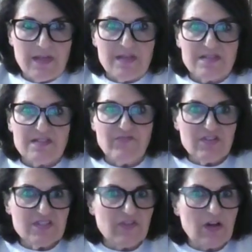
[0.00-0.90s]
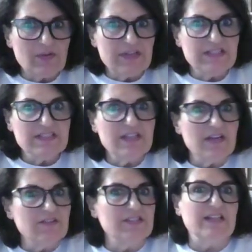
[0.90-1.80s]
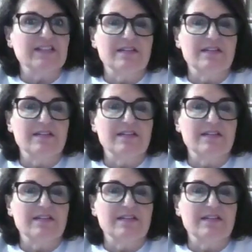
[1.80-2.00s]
So first of all, we need to know that